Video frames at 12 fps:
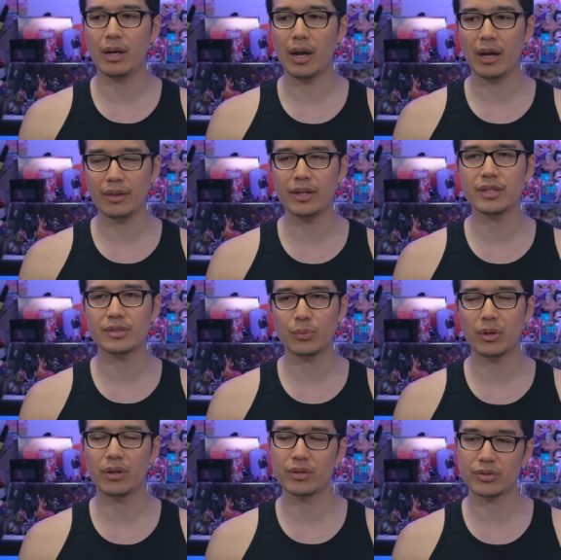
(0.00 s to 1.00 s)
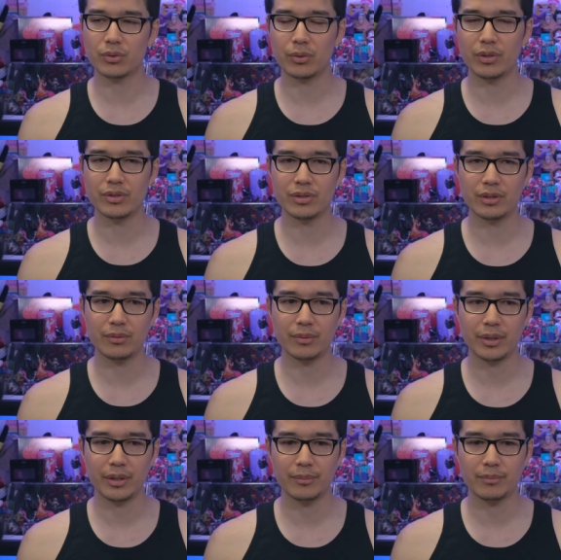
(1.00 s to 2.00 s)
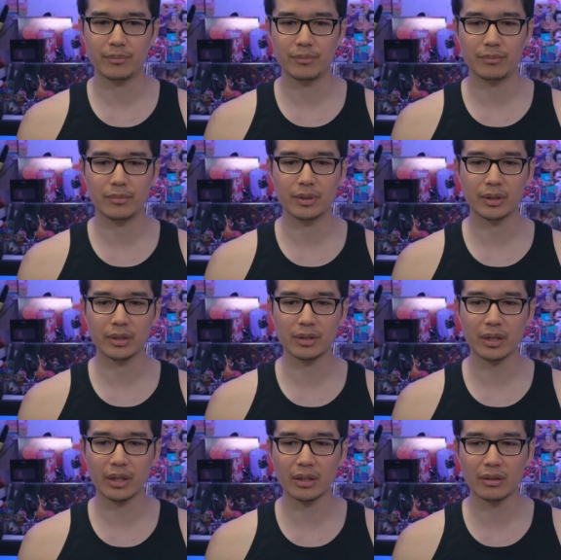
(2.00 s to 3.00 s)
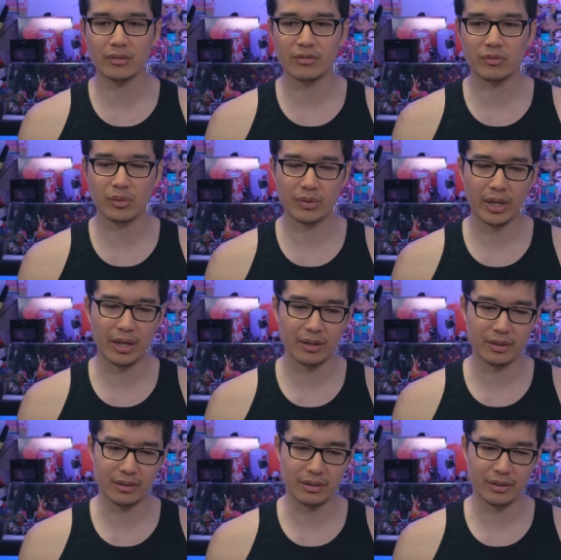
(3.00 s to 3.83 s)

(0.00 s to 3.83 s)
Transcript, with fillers: at least one of the saurians anyway and then yeah and